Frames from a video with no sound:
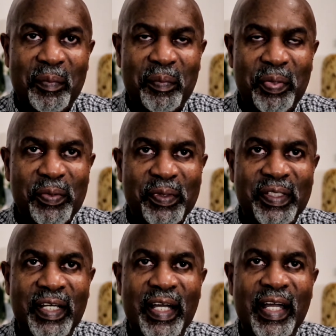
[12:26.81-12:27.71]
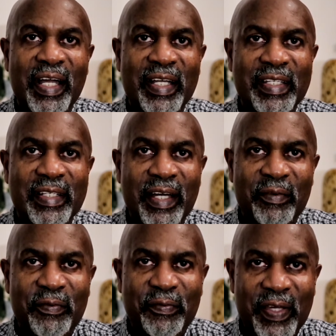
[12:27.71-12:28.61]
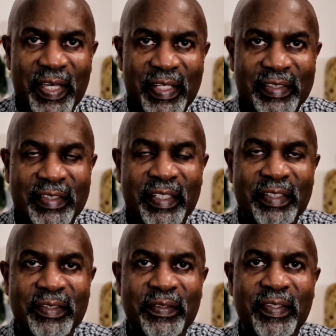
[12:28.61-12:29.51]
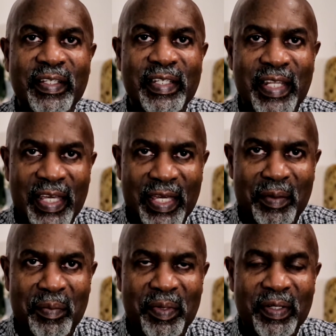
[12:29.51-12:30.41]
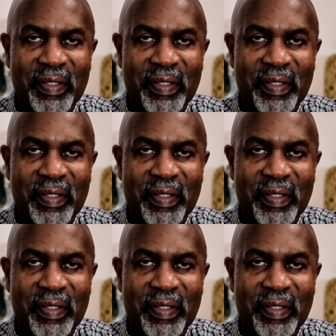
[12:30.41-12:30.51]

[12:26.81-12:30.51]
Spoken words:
put a face to the name